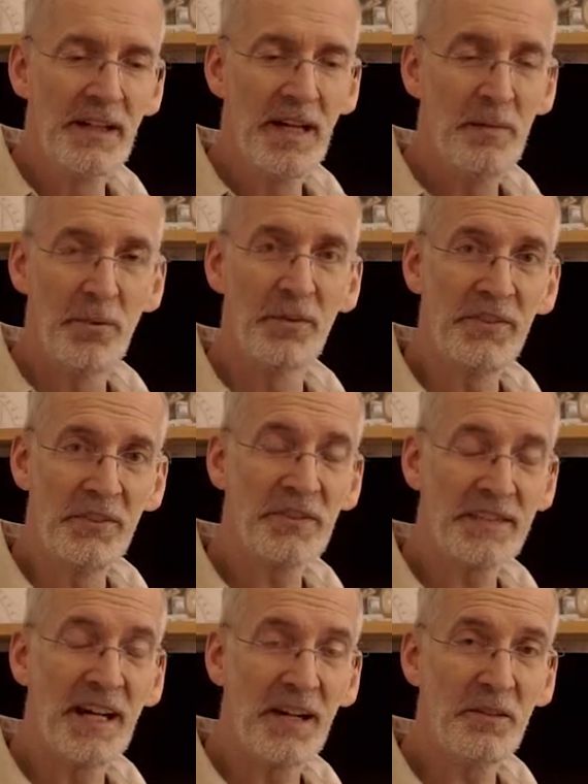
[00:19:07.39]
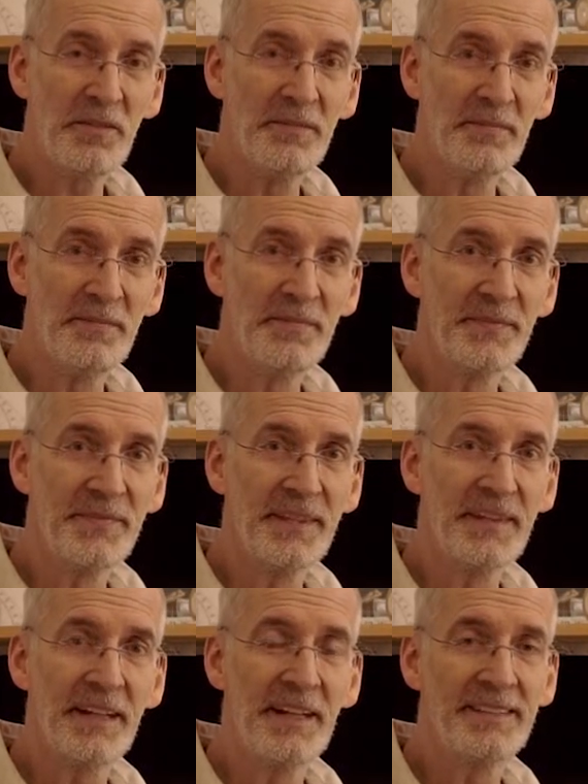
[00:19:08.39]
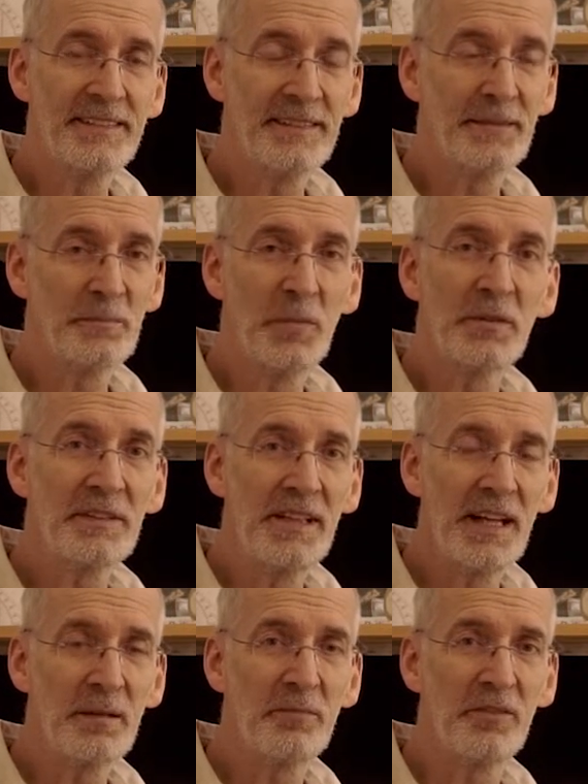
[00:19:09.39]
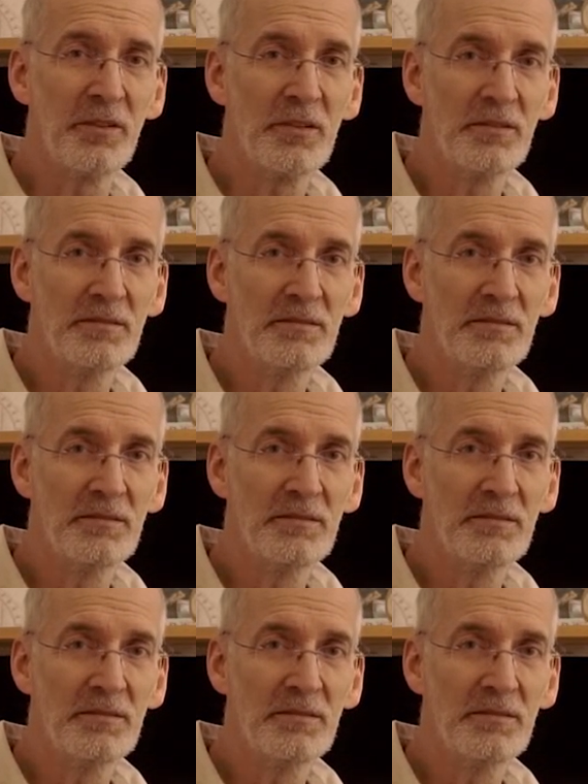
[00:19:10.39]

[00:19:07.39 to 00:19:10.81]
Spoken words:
a position down. That's mostly helpful.